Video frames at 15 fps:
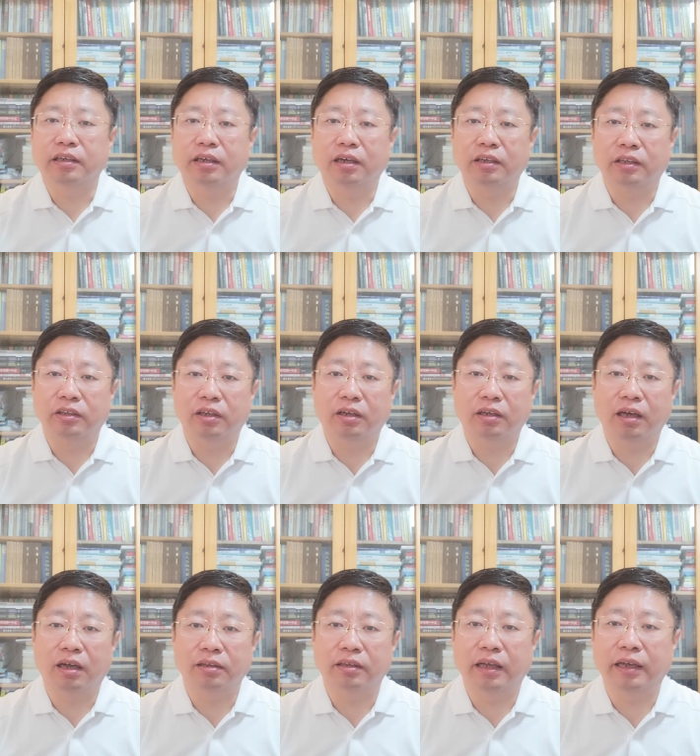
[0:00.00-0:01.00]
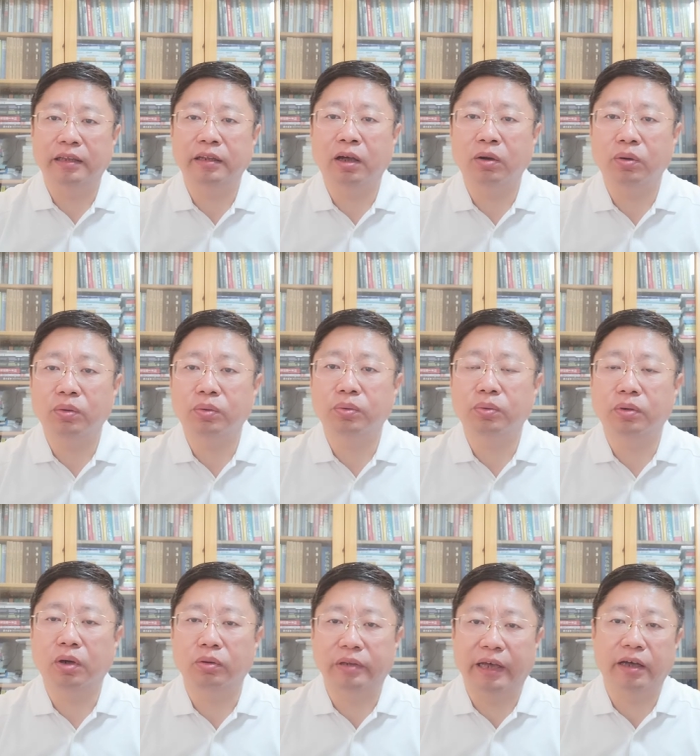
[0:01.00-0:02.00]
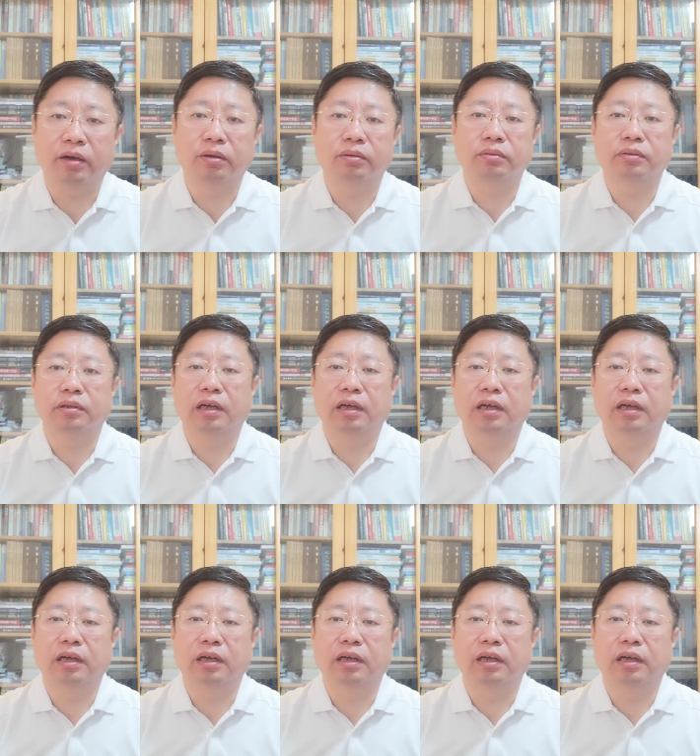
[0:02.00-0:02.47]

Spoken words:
Intercontinental Hotel.